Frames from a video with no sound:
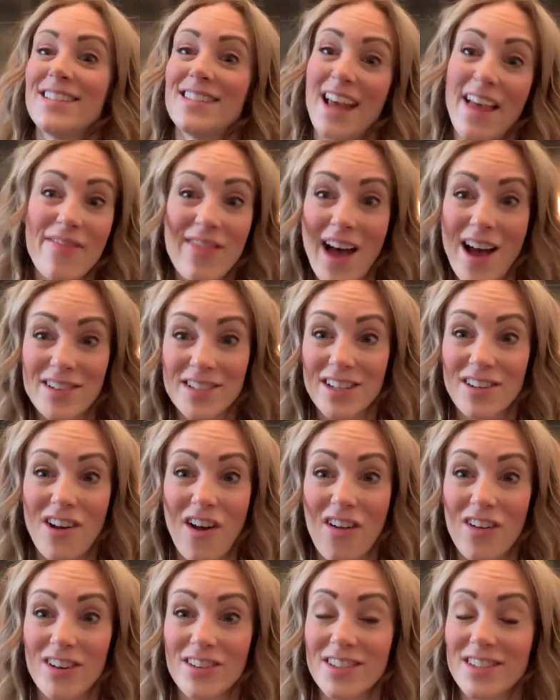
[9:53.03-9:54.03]

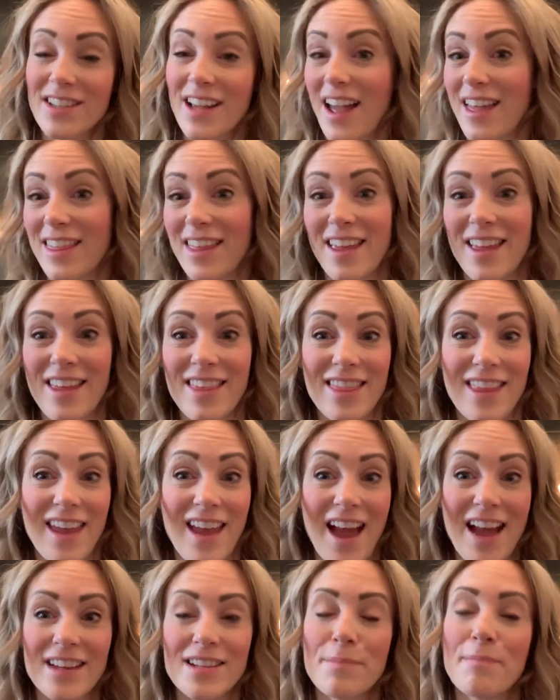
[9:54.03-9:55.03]
$10,000, I think, in
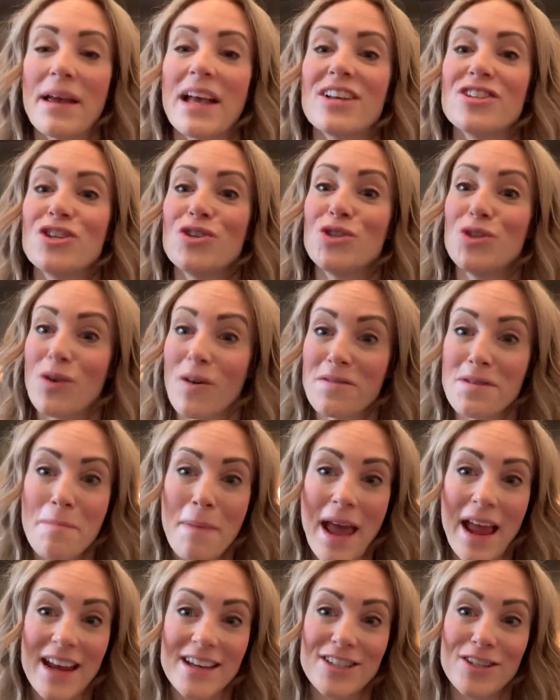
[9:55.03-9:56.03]
the end, because you do have to
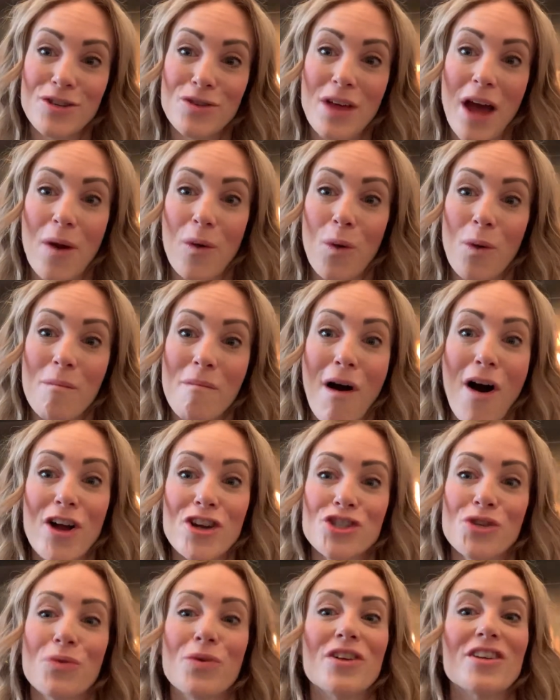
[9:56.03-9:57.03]
pay to do that whole
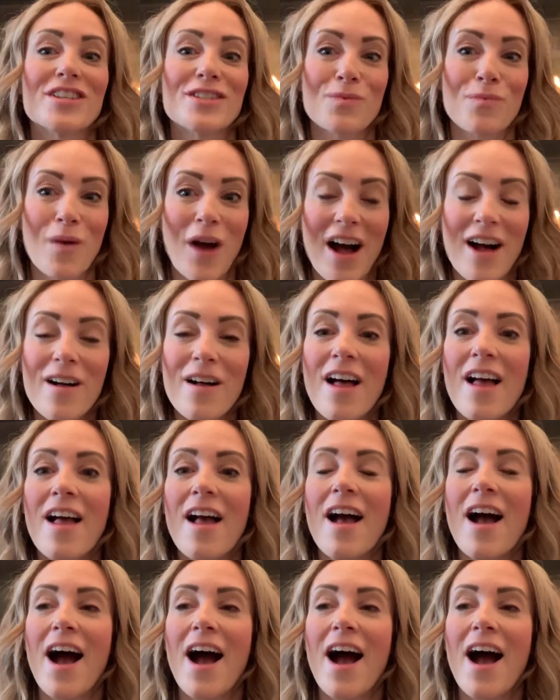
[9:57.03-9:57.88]
module as well,